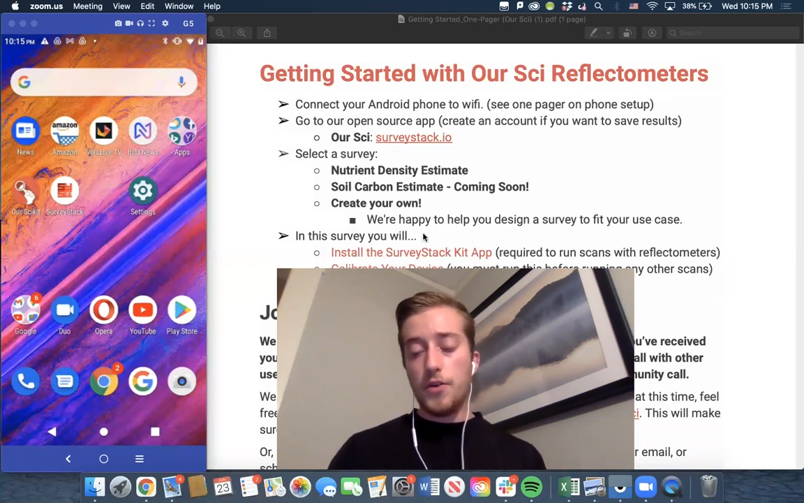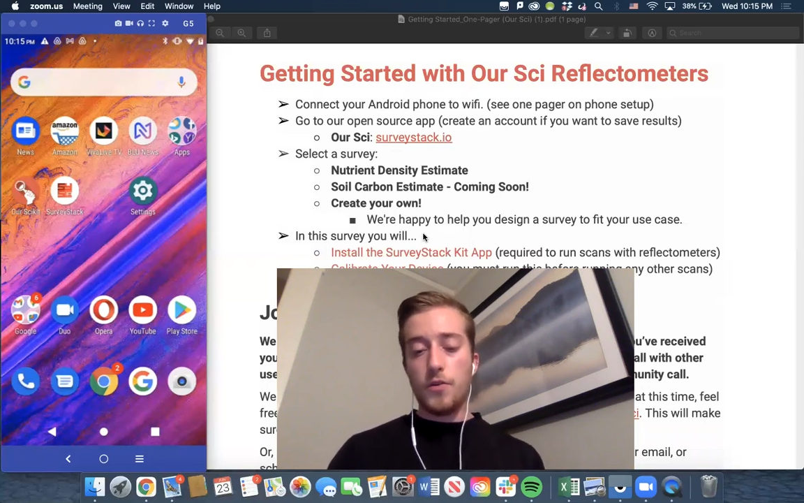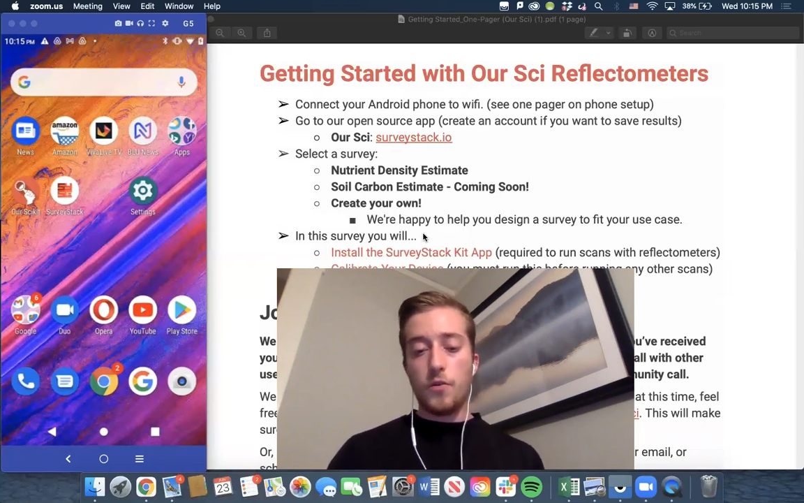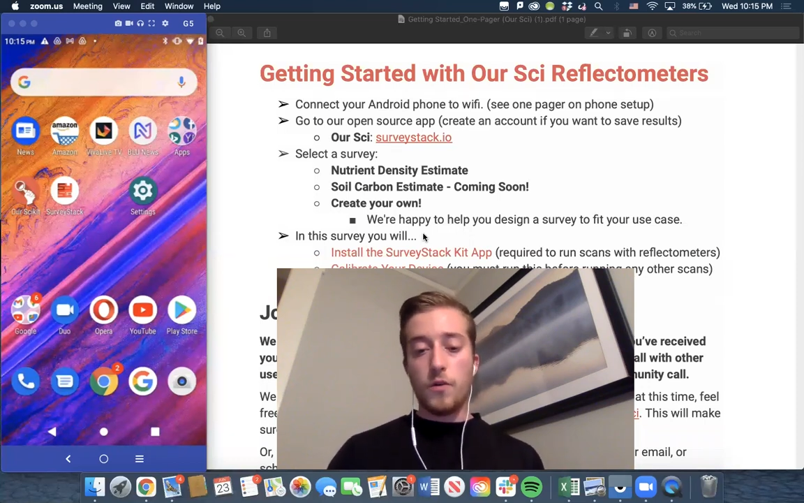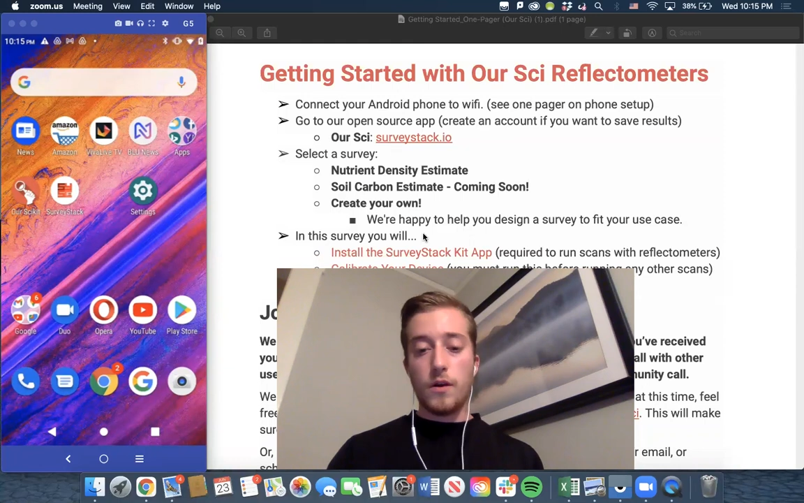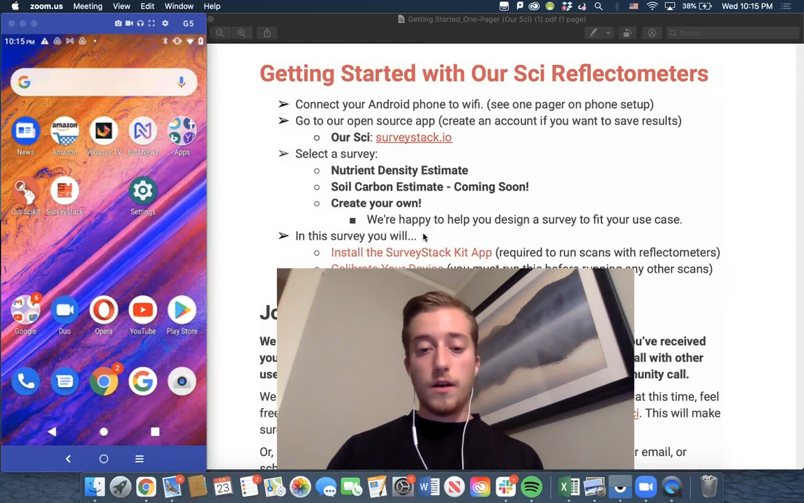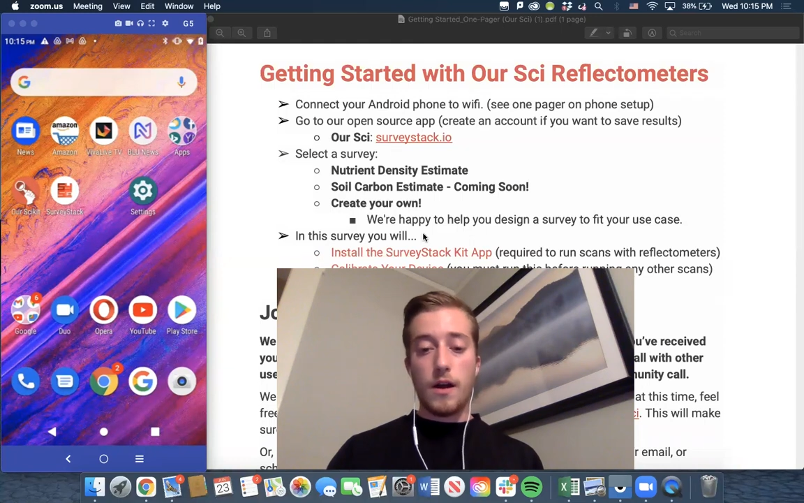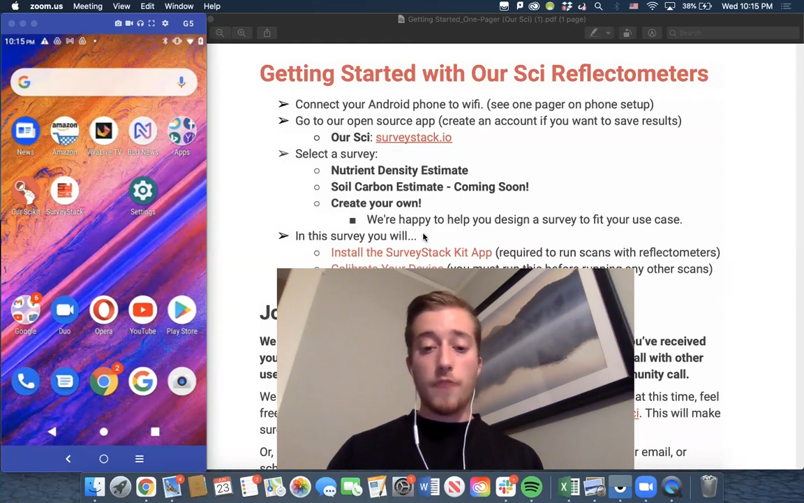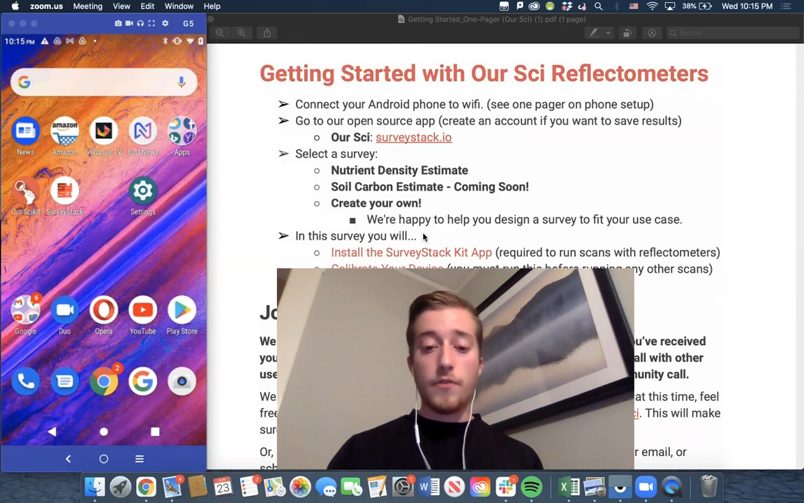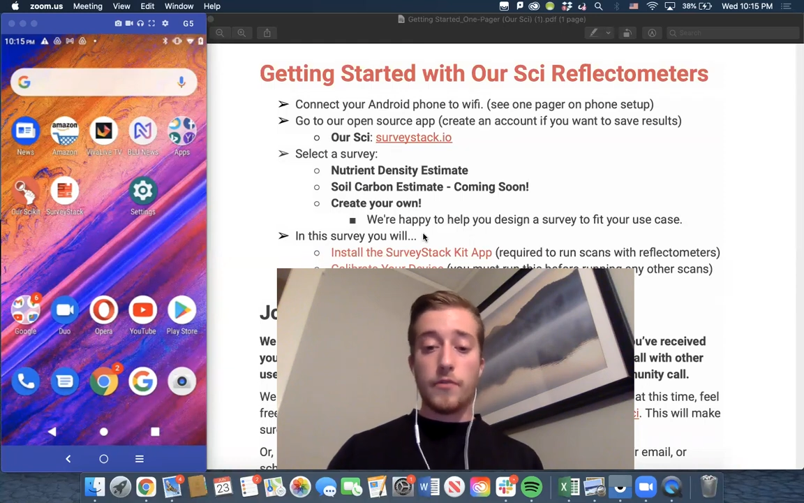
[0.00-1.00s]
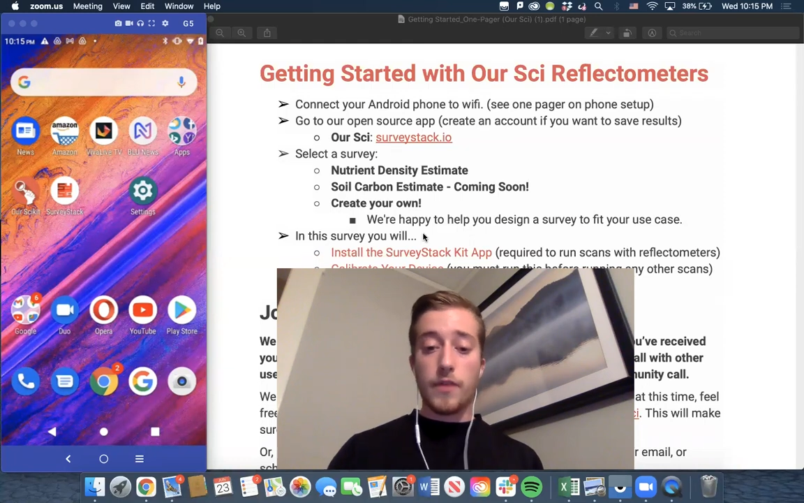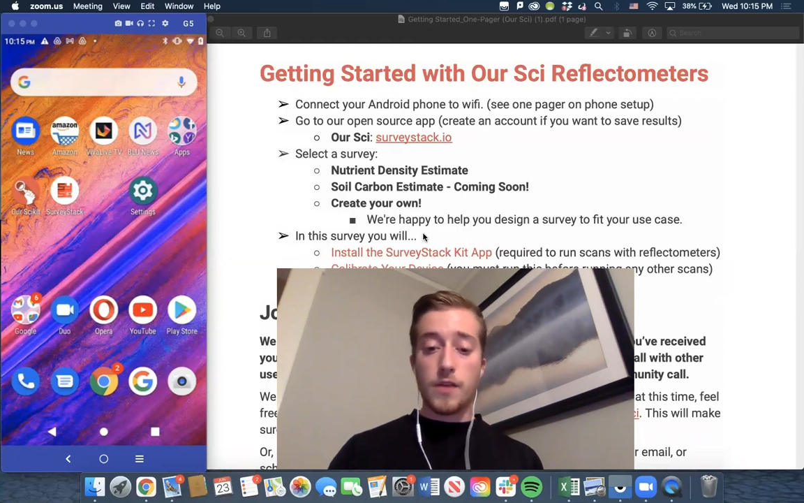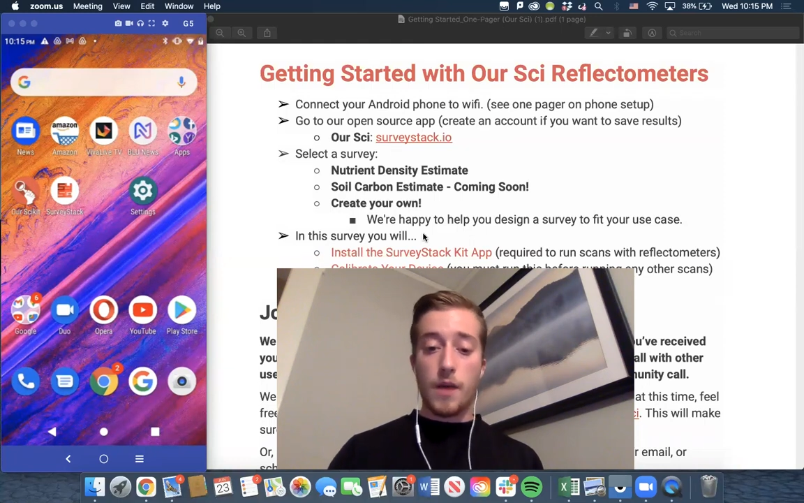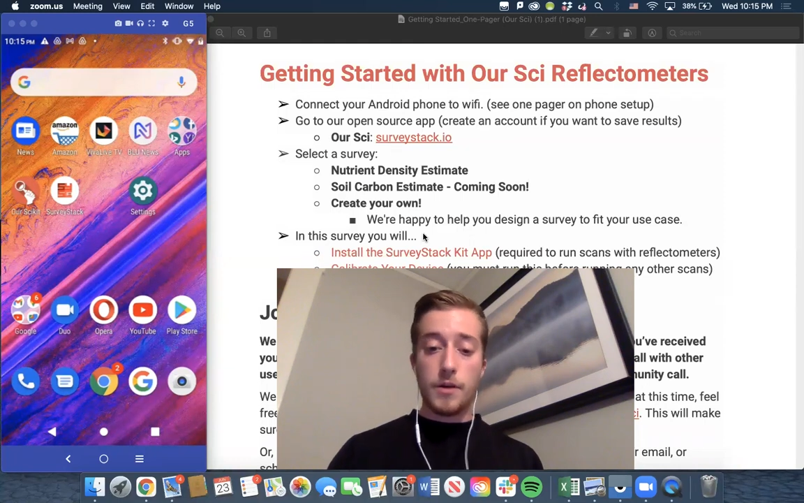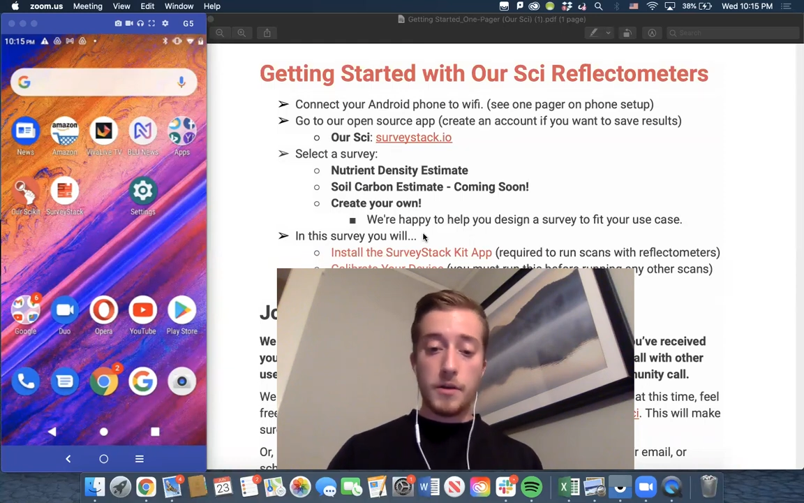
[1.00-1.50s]
your
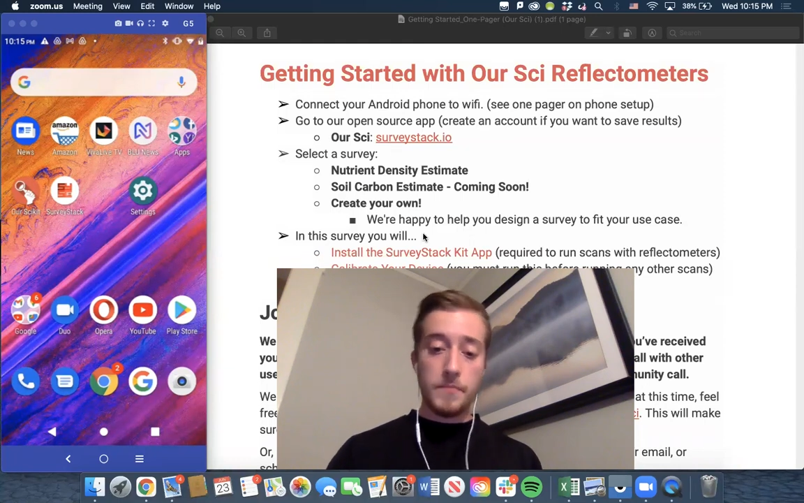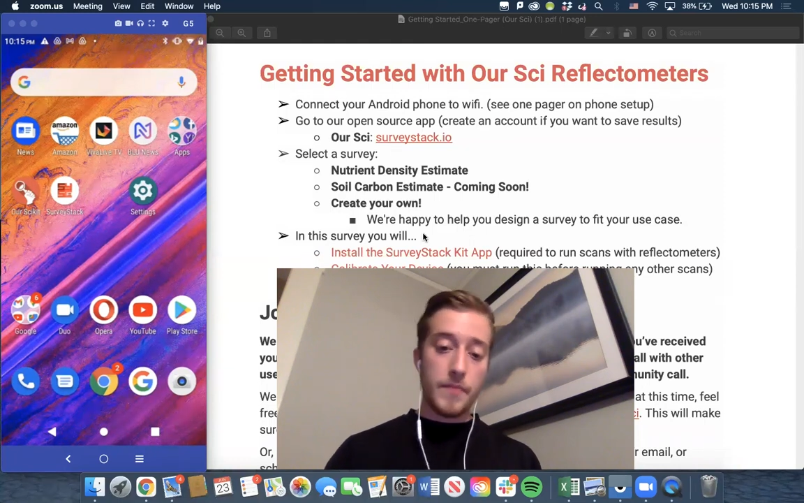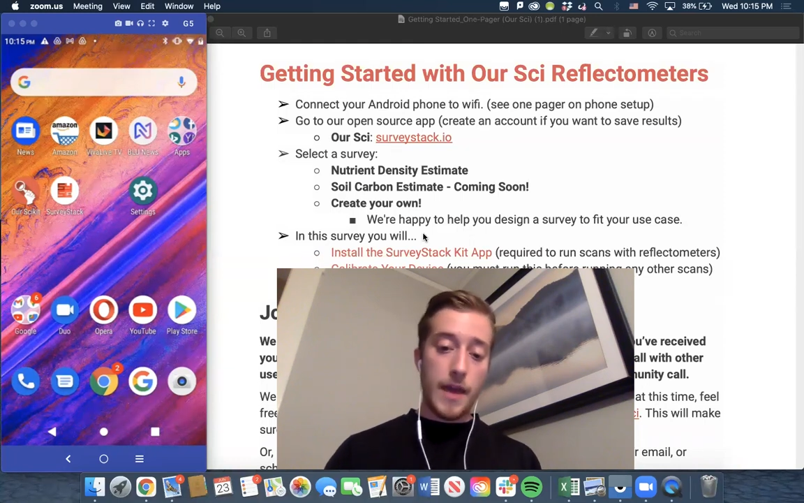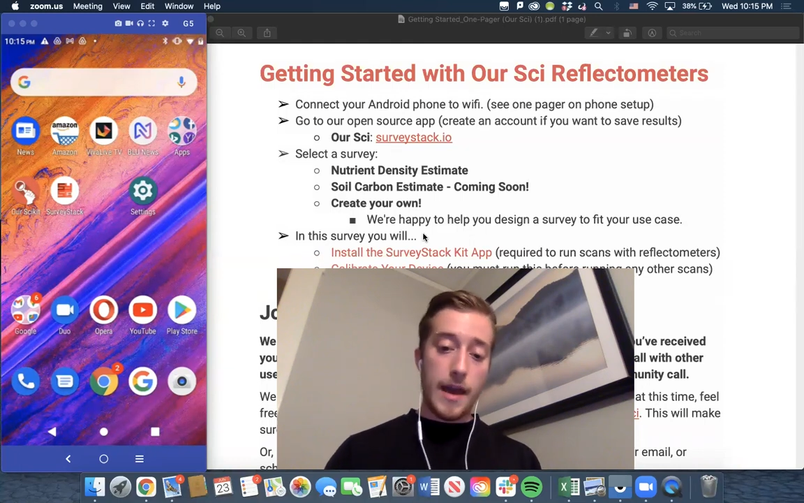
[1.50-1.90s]
reflectometer